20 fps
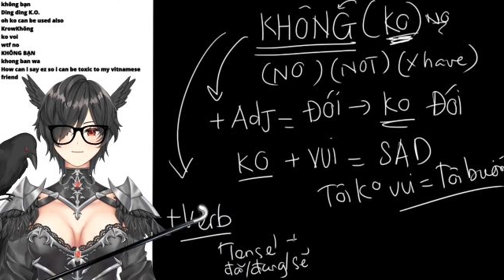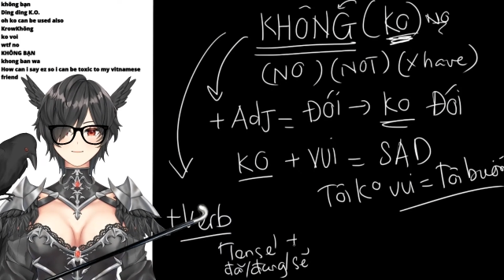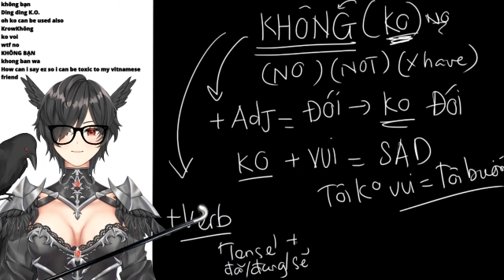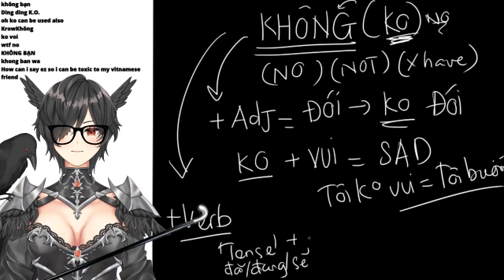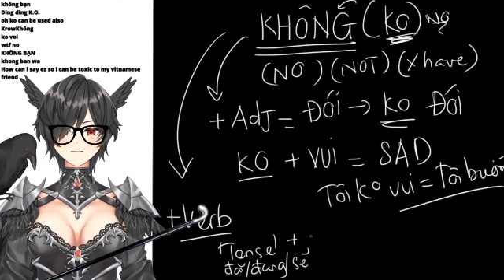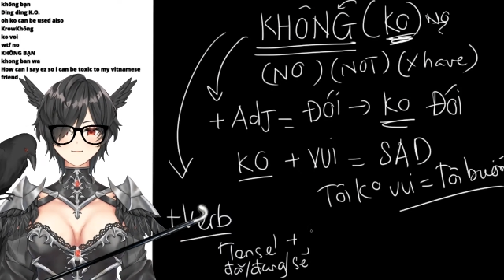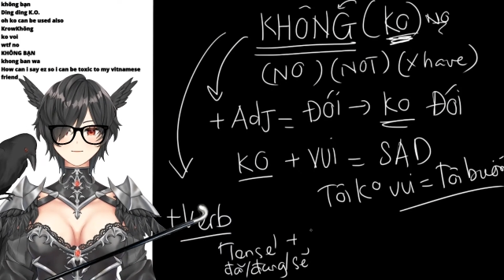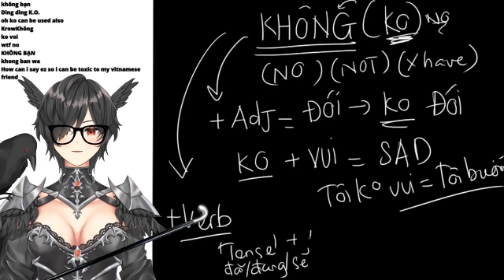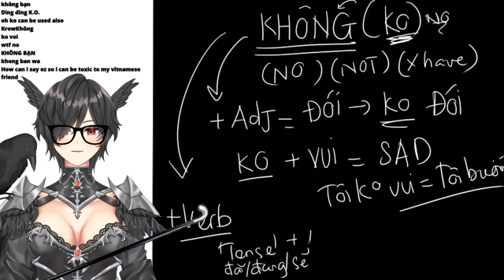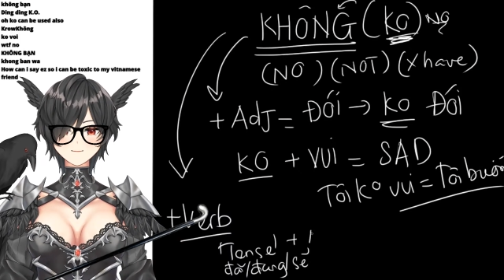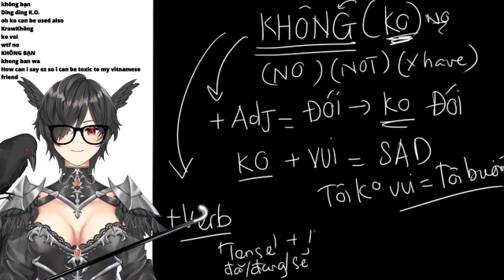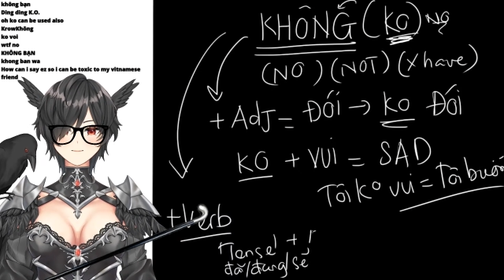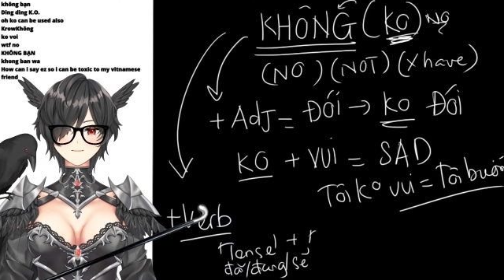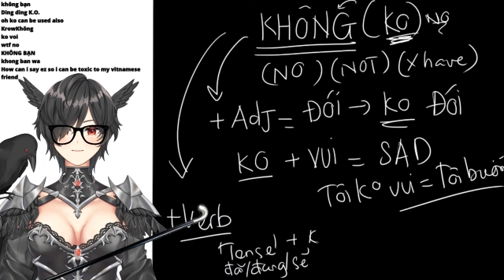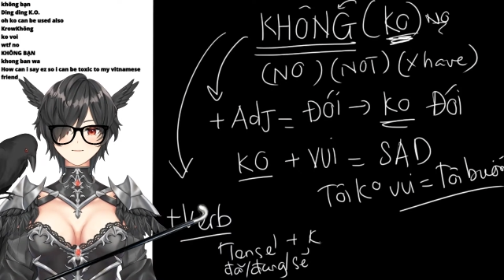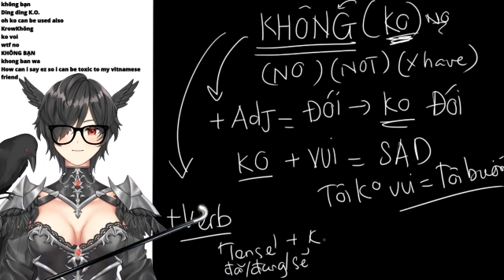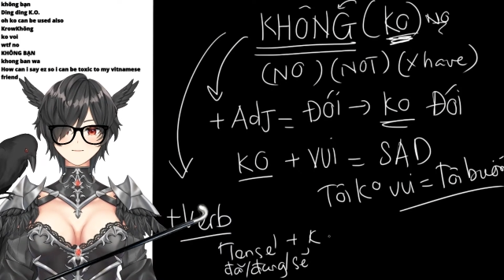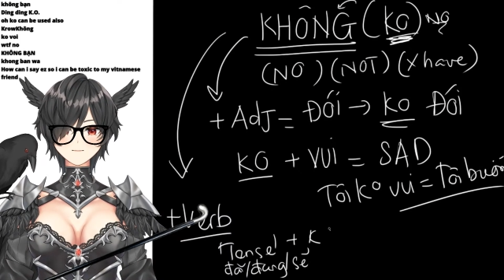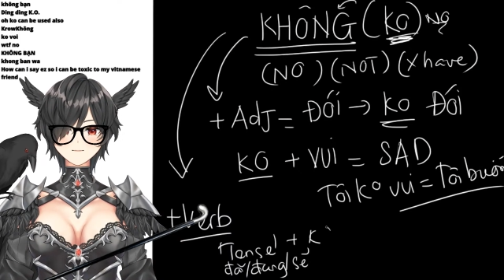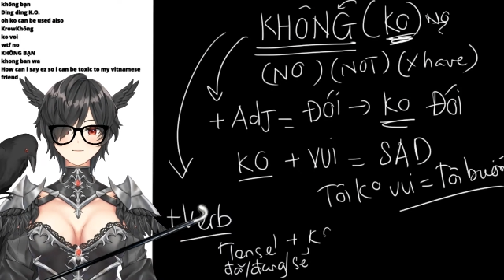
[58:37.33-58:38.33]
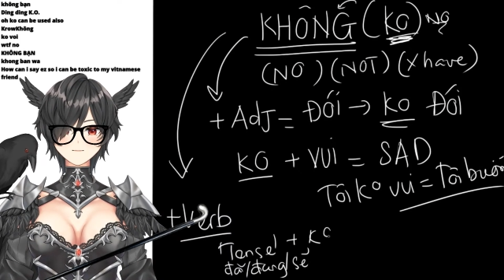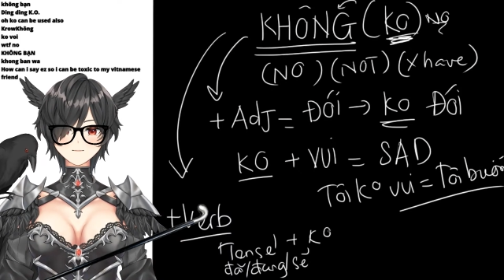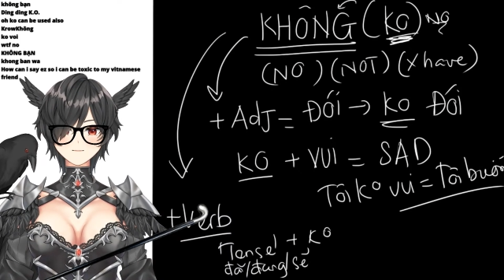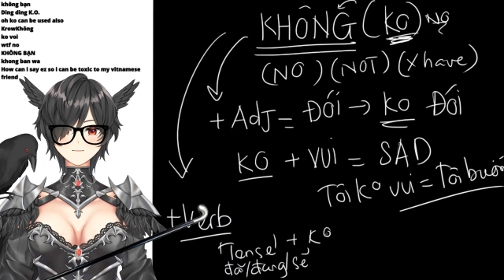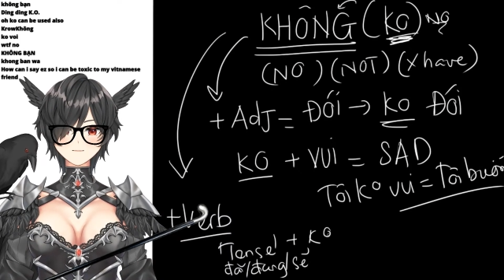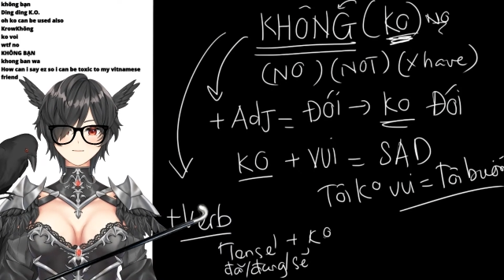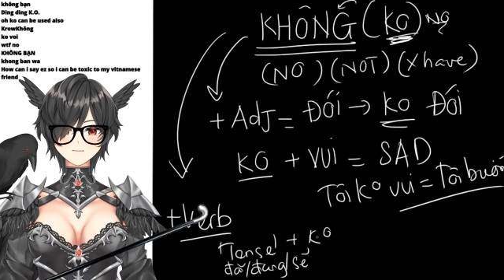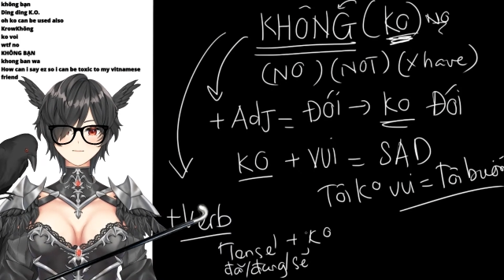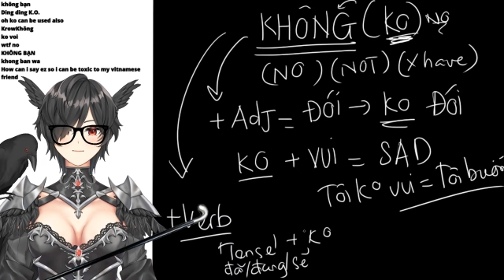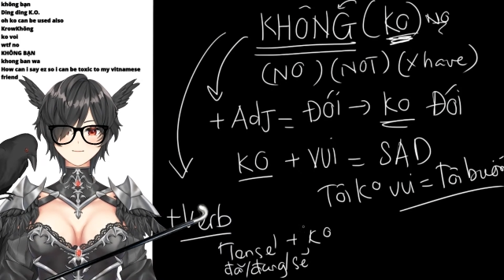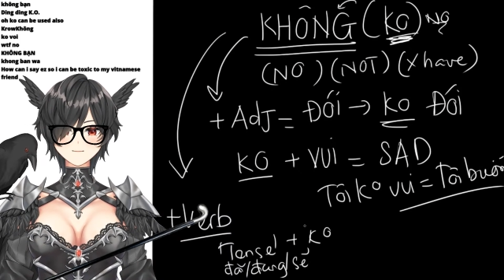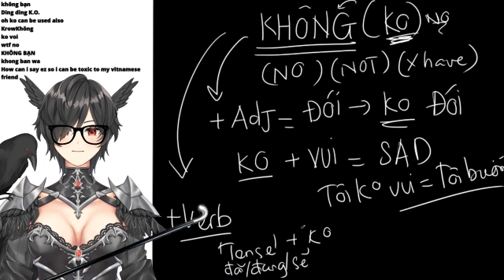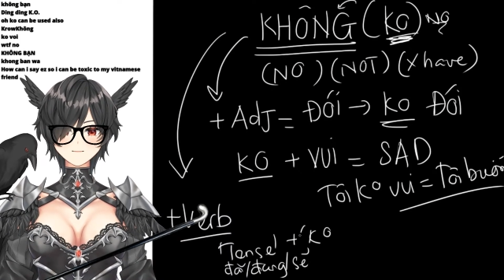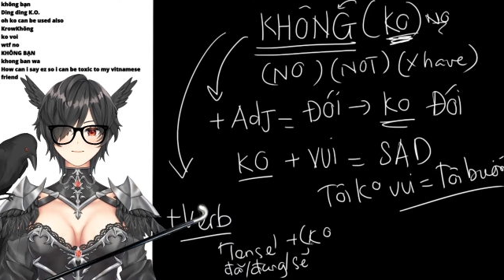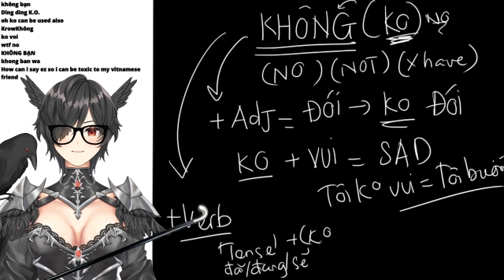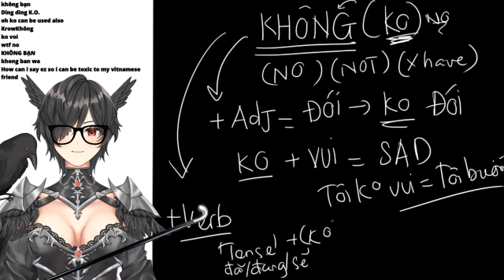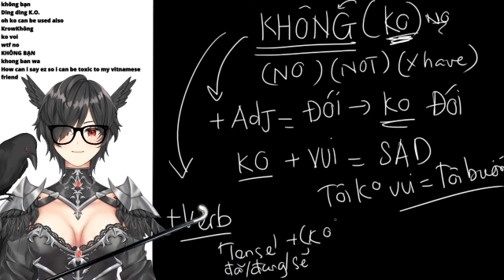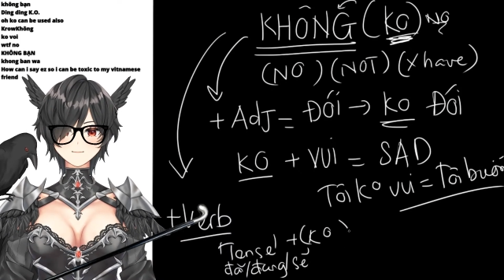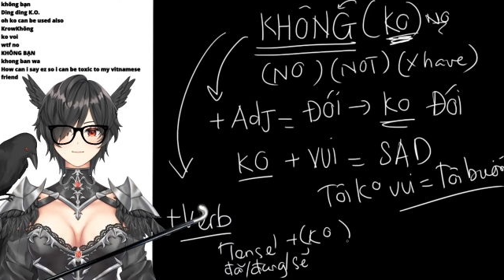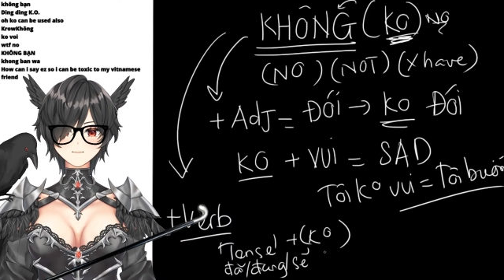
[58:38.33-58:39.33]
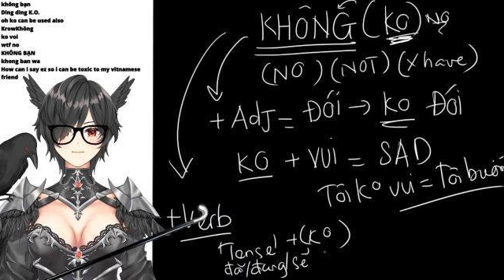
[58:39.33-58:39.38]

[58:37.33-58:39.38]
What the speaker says: then không,